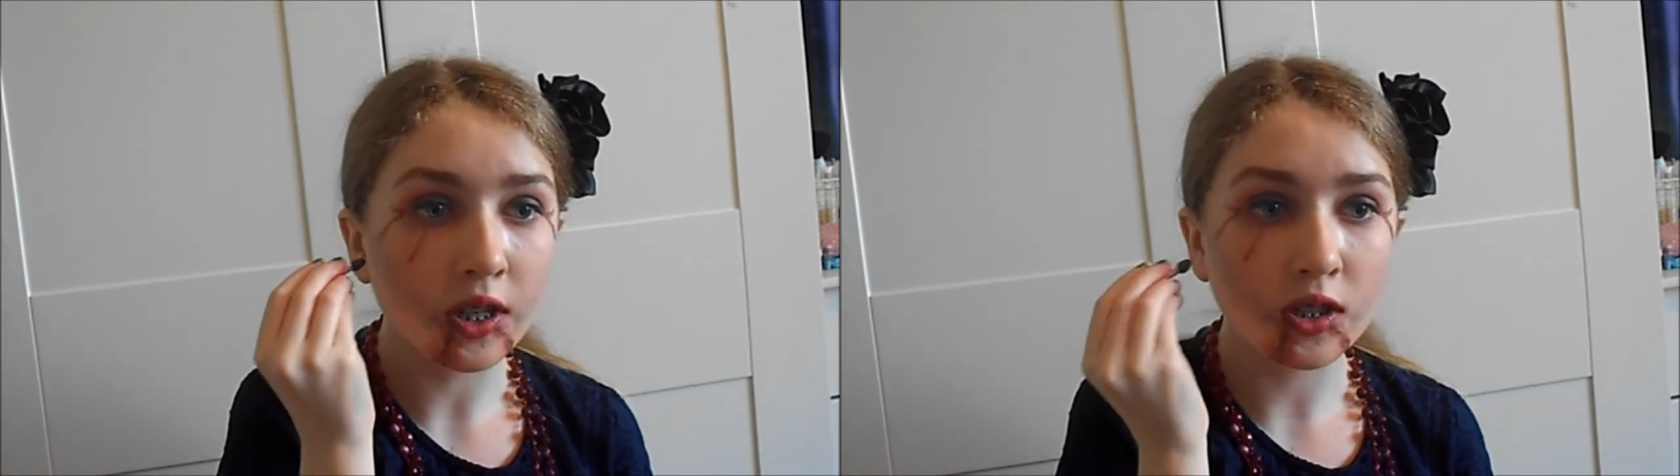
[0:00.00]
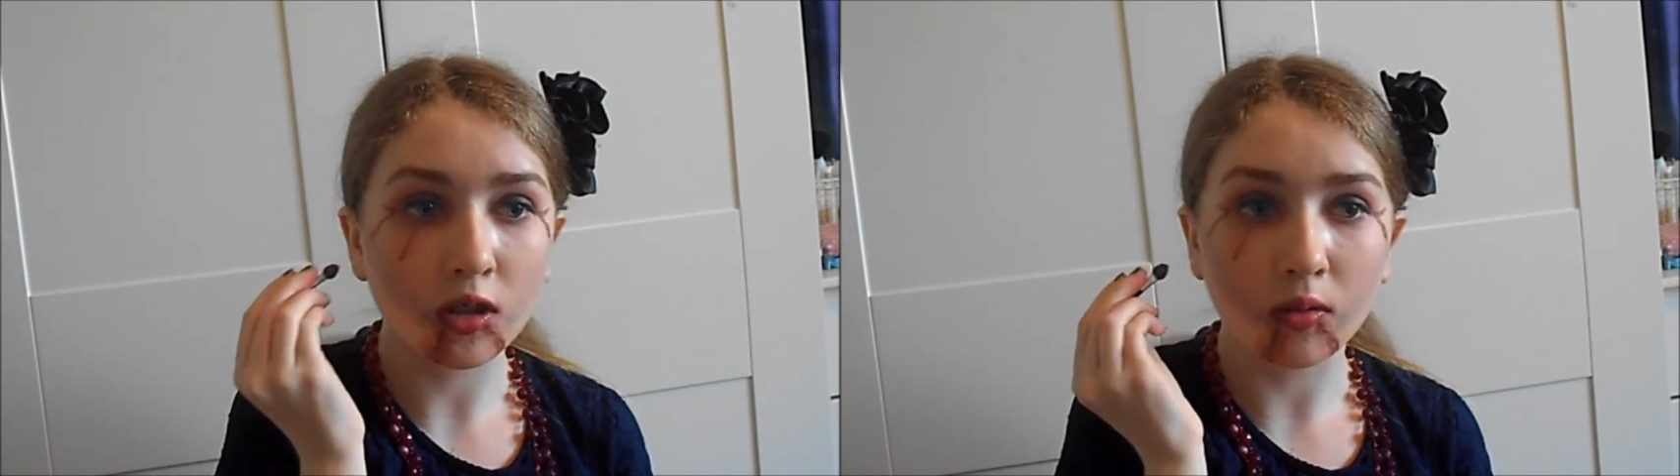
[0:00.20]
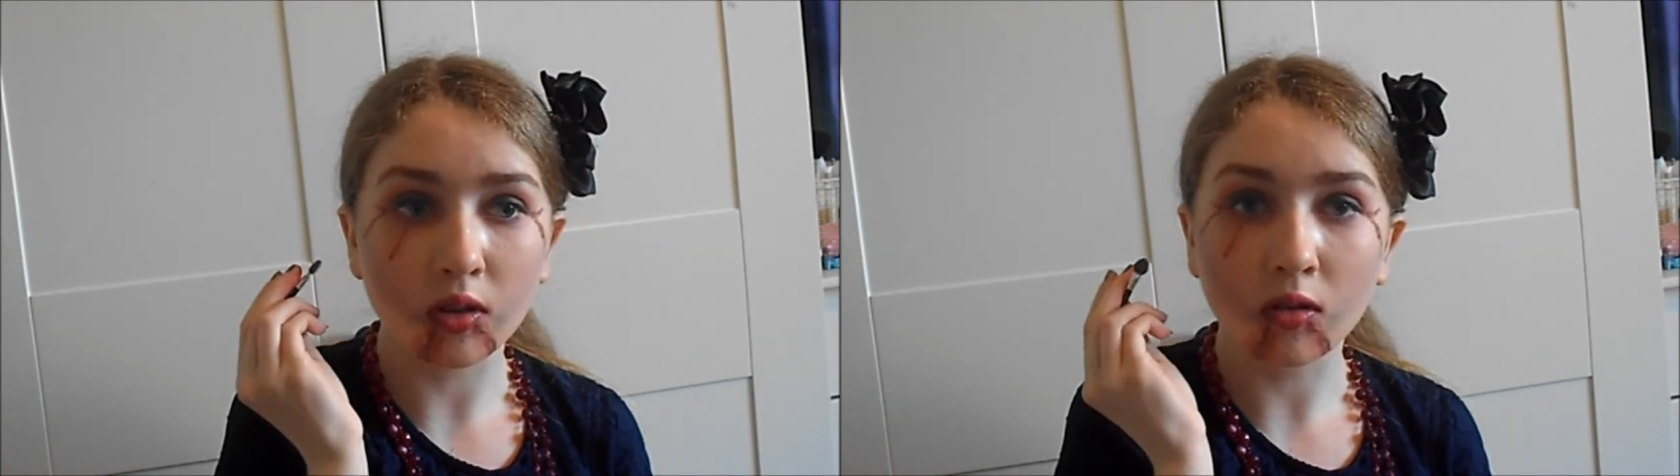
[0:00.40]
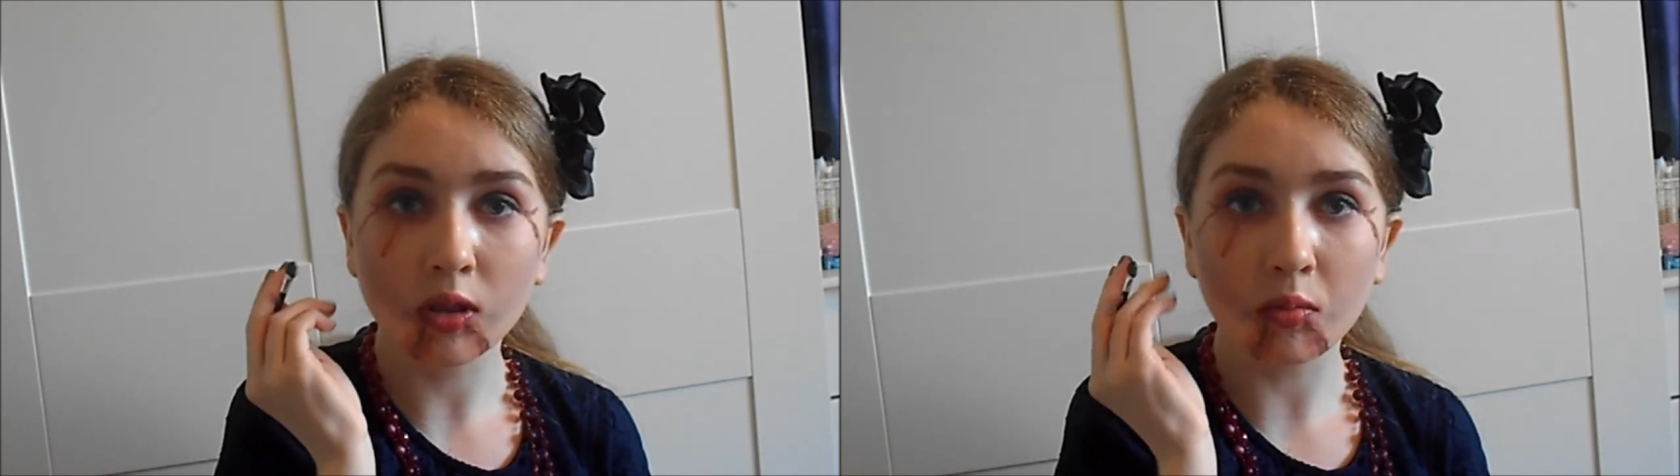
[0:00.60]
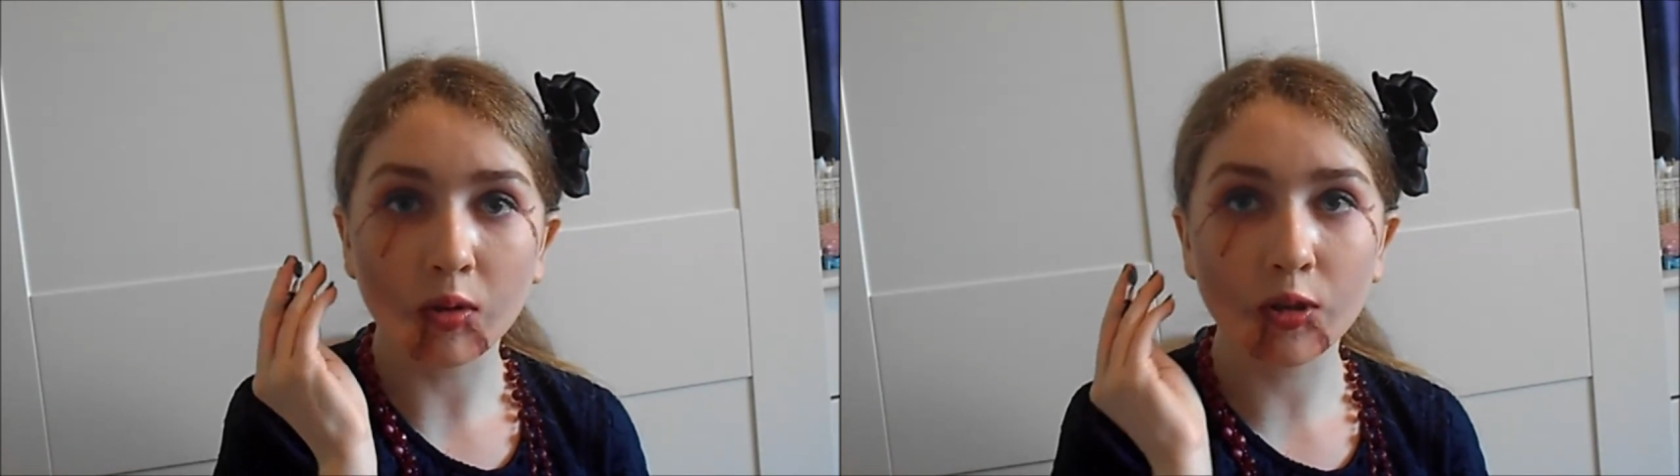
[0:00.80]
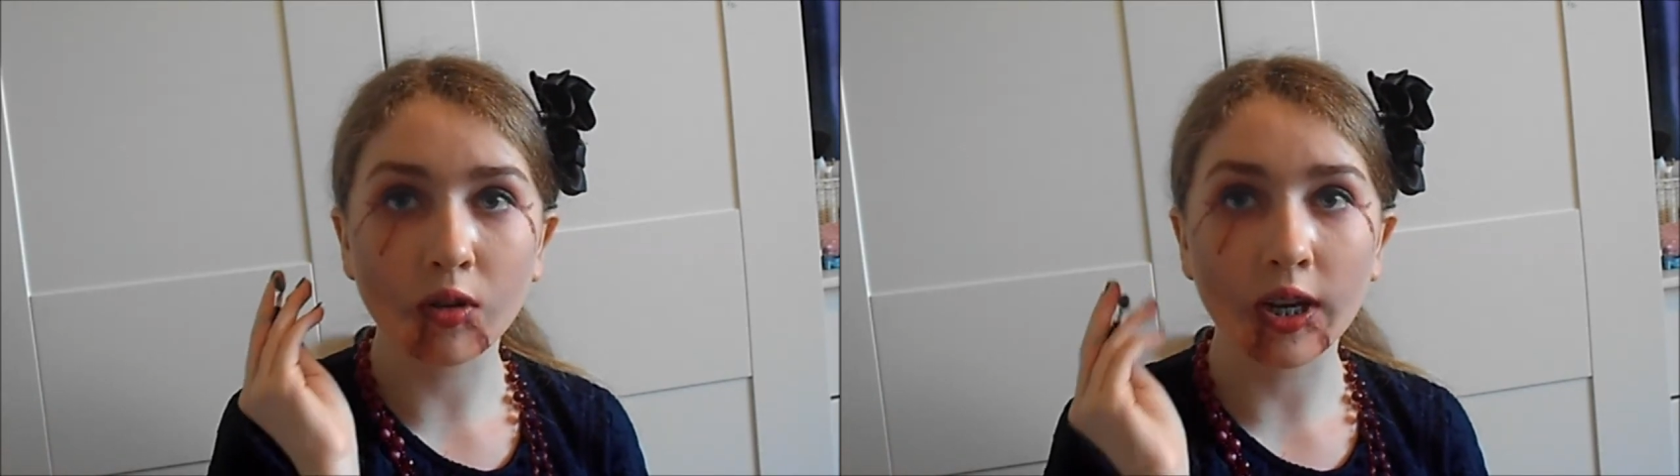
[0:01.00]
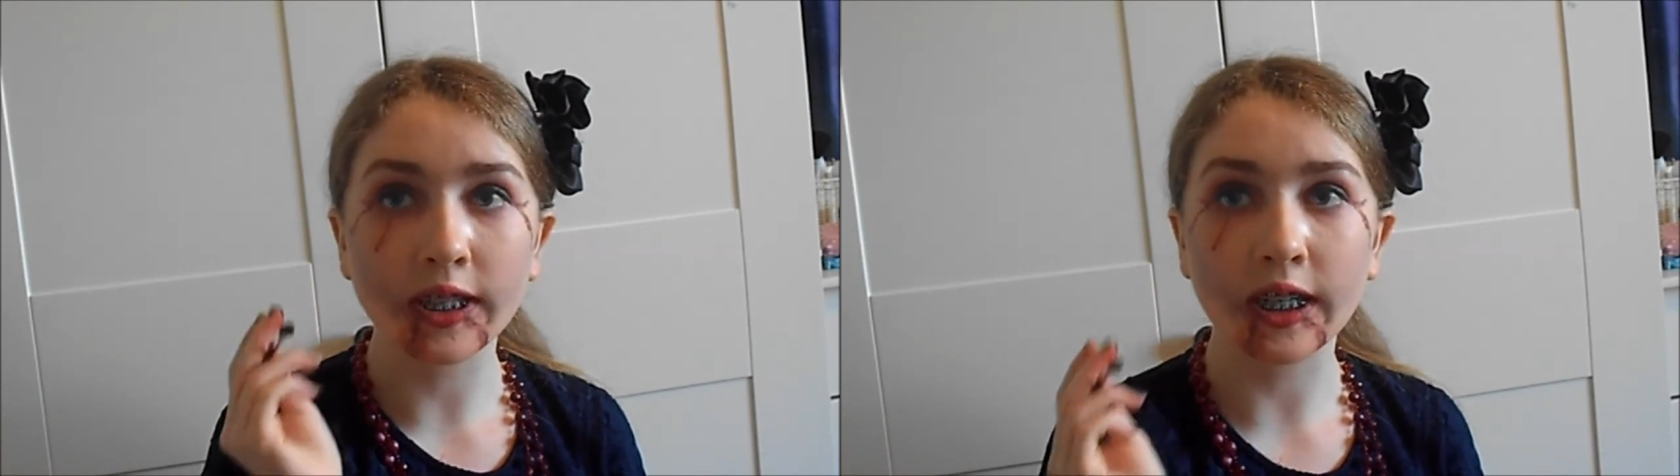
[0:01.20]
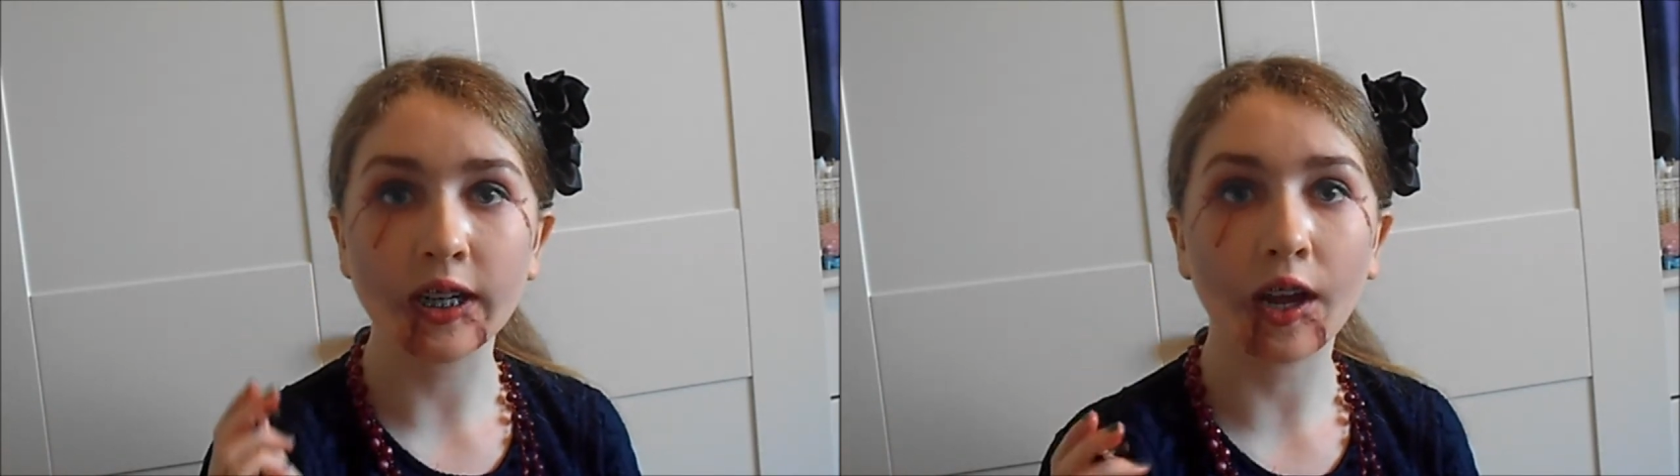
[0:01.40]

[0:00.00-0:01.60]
So it looks more dried in